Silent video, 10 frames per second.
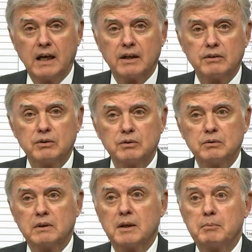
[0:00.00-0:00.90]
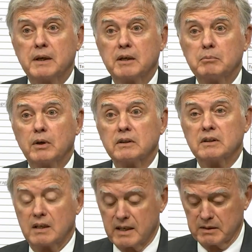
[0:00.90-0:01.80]
a new Bennett
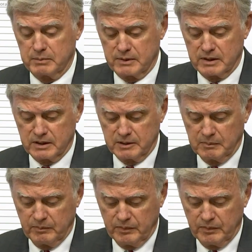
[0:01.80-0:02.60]
Martin Library,